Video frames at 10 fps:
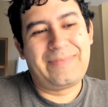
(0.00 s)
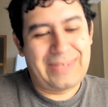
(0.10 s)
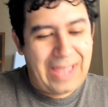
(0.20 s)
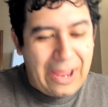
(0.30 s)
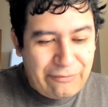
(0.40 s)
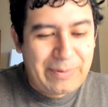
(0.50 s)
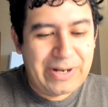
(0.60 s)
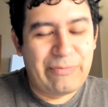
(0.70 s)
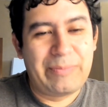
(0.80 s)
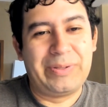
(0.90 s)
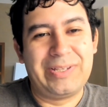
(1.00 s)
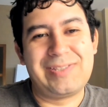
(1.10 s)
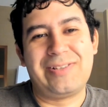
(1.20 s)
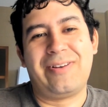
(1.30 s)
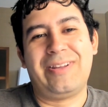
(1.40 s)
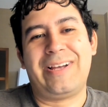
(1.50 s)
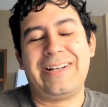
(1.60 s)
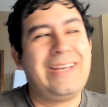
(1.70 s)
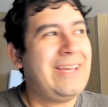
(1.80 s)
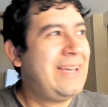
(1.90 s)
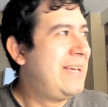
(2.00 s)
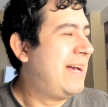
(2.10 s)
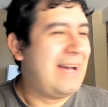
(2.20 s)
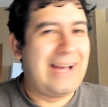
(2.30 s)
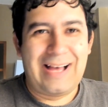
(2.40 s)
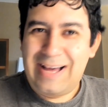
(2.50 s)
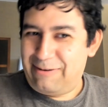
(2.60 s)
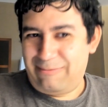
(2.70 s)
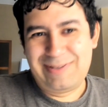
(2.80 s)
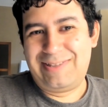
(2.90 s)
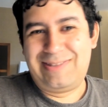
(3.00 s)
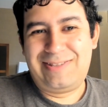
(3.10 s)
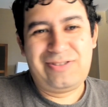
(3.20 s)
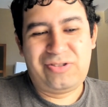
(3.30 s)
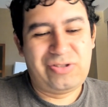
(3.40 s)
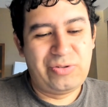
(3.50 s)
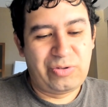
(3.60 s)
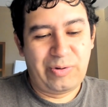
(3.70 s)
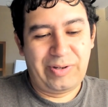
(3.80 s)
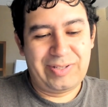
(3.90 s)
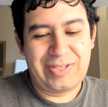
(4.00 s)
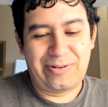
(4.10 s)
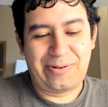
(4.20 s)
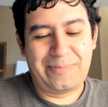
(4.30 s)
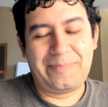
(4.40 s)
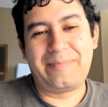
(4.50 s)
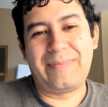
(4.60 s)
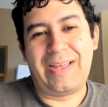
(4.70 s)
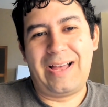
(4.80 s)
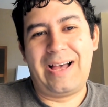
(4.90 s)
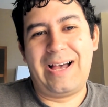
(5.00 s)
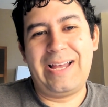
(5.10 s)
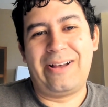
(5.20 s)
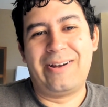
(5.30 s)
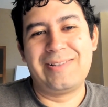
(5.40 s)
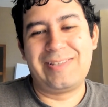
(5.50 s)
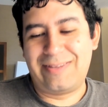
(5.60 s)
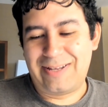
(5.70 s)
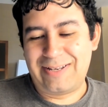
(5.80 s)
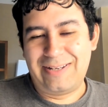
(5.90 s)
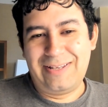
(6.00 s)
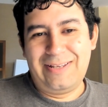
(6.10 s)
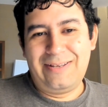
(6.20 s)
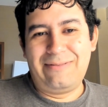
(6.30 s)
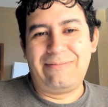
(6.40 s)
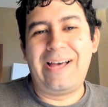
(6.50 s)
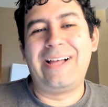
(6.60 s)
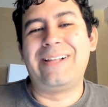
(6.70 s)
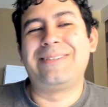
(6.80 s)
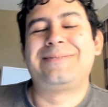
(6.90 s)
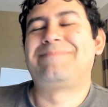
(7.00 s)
Everybody went ballistic online. I wasn't too thrilled either. I honestly thought, well,